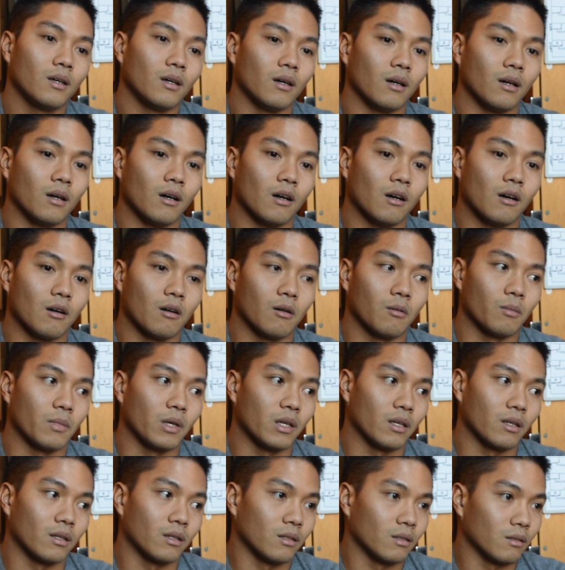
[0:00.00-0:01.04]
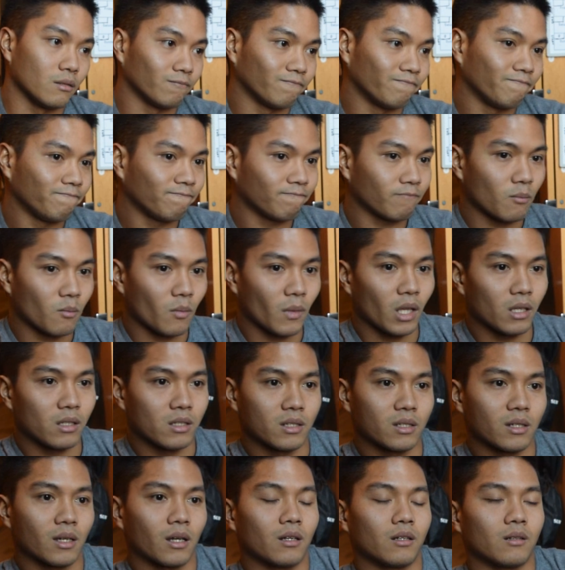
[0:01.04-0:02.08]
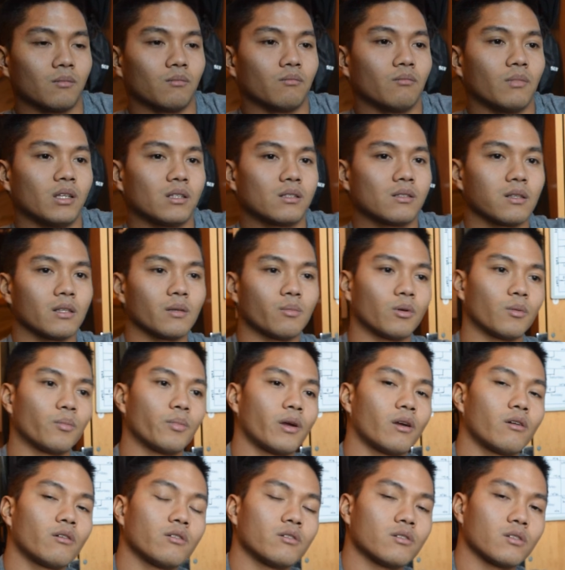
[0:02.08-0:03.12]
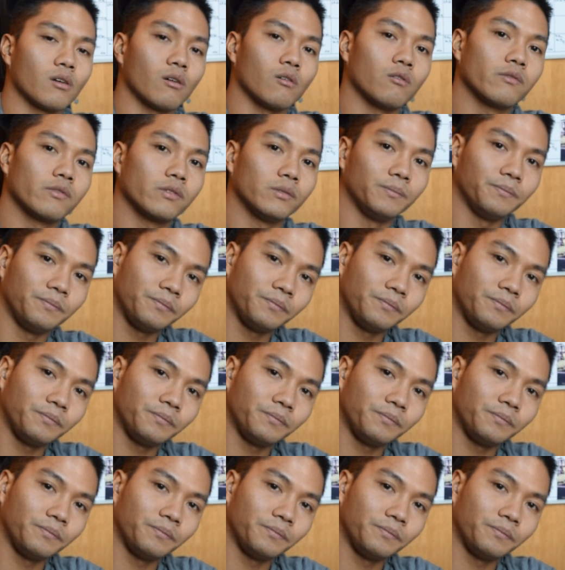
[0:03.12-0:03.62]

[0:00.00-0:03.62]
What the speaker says: and just kind of mentally prepare yourself.